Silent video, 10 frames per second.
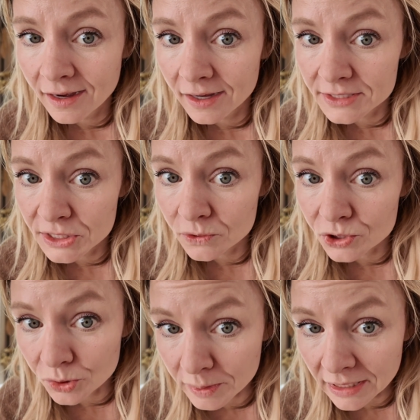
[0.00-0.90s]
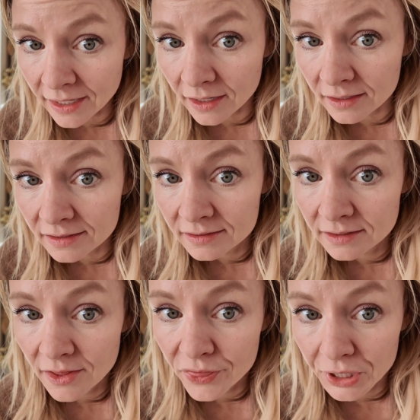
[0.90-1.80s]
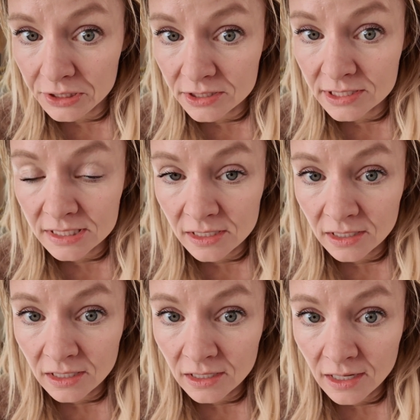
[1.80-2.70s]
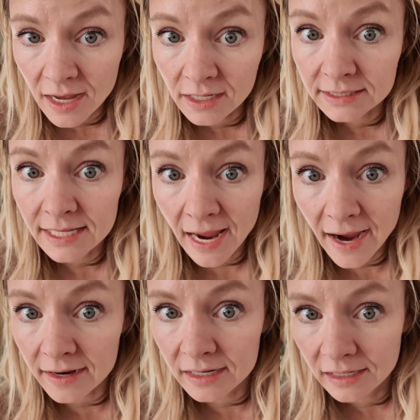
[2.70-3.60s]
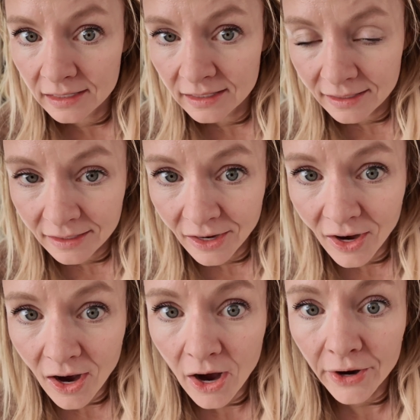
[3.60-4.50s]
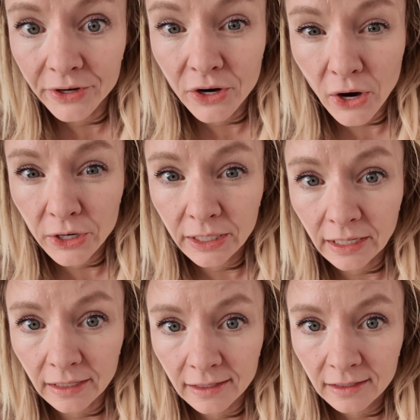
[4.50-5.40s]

on social media that there's an attack on gardening.